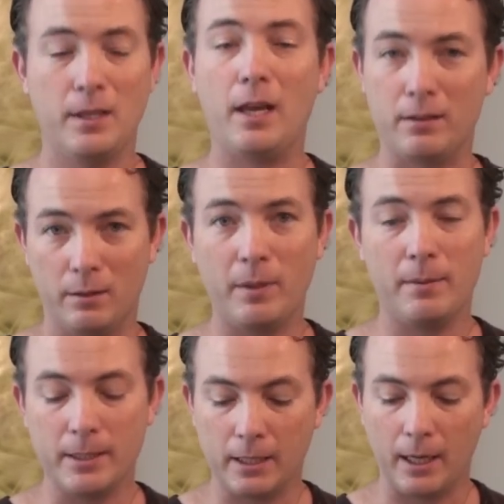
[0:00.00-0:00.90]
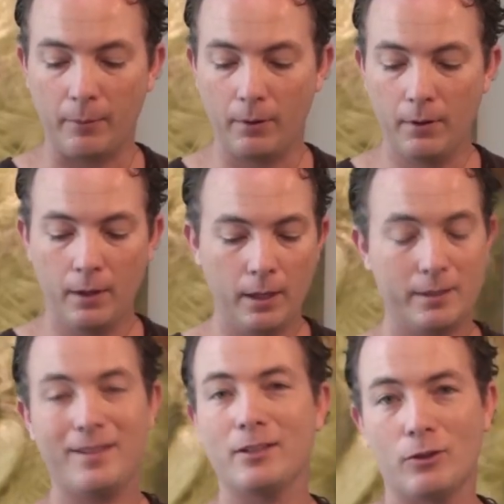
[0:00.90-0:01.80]
Yes, a baby timer.
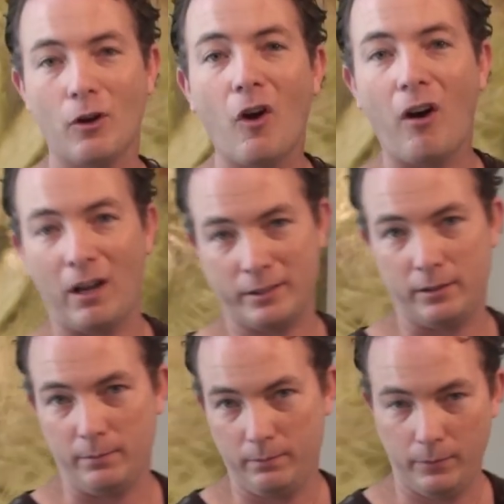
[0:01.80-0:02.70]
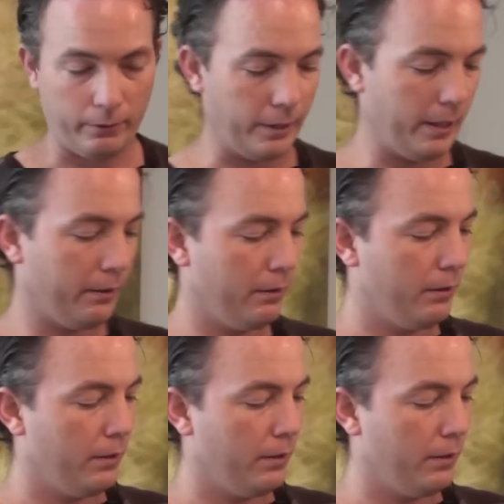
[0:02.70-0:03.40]
These things are awesome, okay?